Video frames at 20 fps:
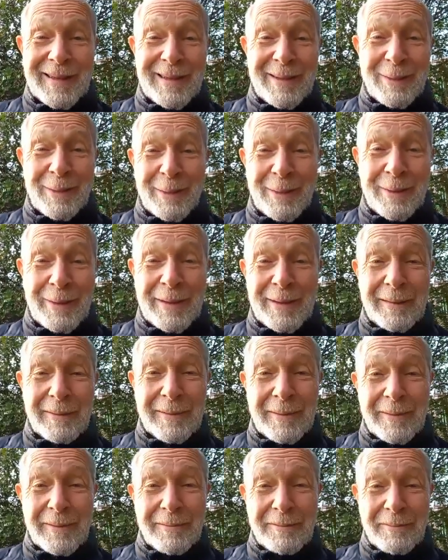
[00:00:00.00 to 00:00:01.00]
or the
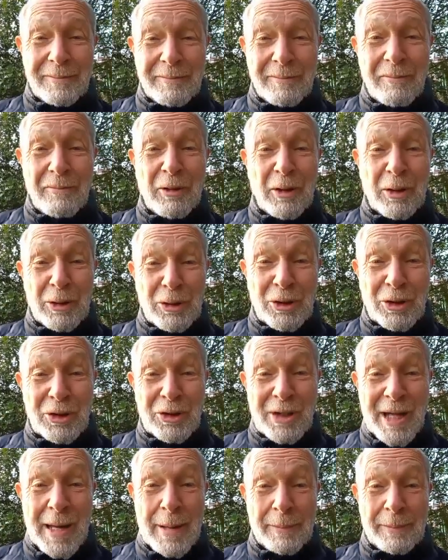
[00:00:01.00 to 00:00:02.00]
first
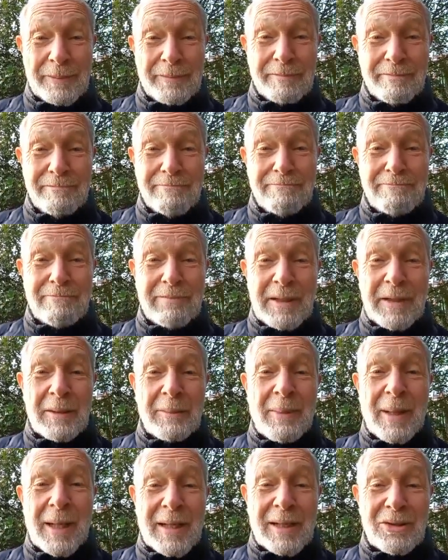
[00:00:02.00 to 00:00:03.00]
step in
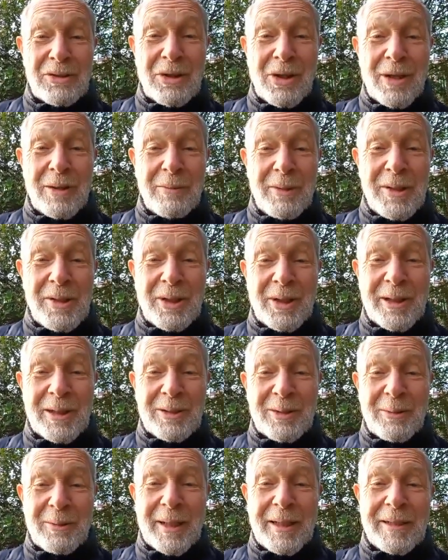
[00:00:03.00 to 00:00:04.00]
Pakistan reaching
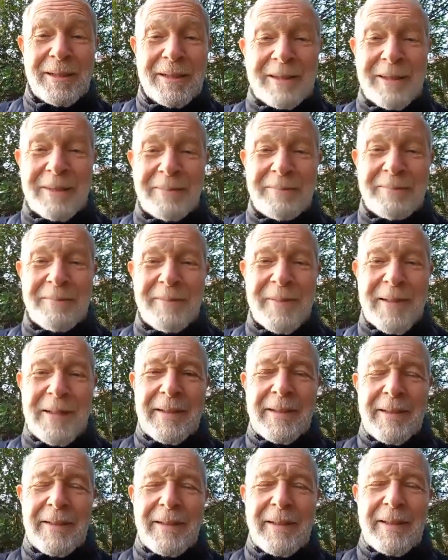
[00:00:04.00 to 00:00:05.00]
its greatness.
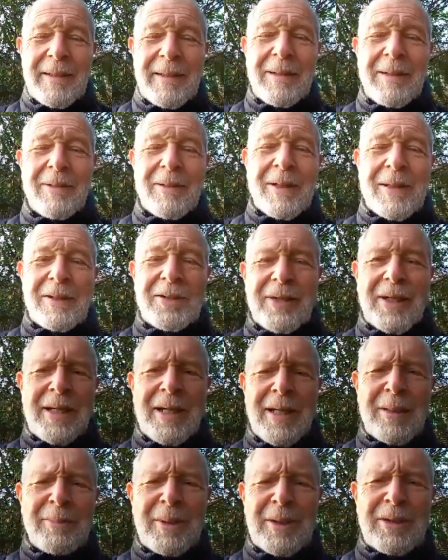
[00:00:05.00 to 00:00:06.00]
Okay, Zain
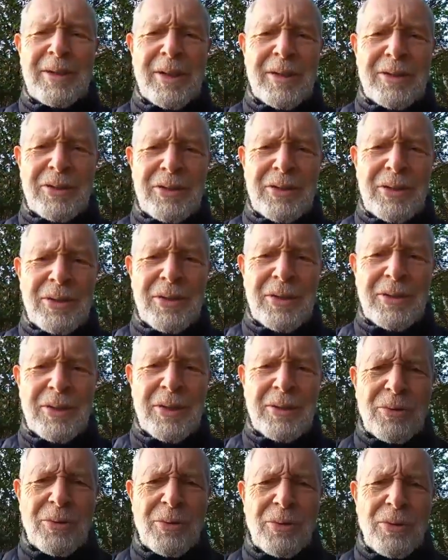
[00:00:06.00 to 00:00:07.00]
Ahmed says, sir, is
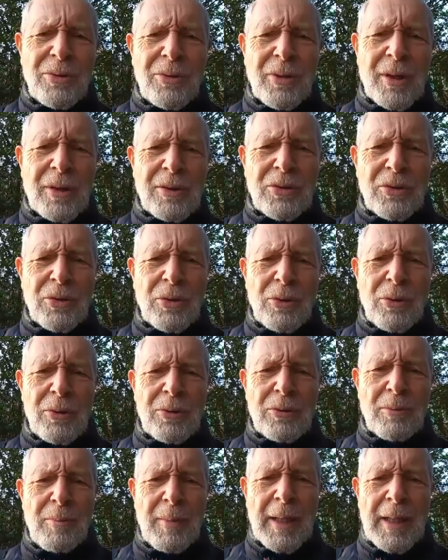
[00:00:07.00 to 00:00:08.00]
it true our
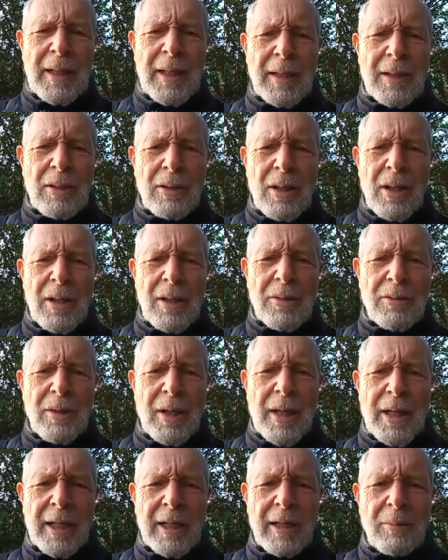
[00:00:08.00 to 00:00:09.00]
souls made a
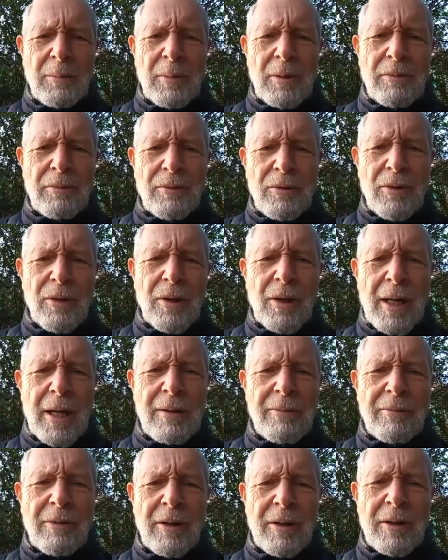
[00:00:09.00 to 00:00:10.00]
contract before
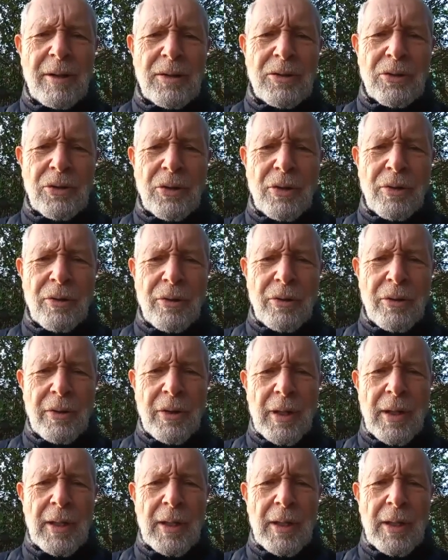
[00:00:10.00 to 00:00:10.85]
life on this earth?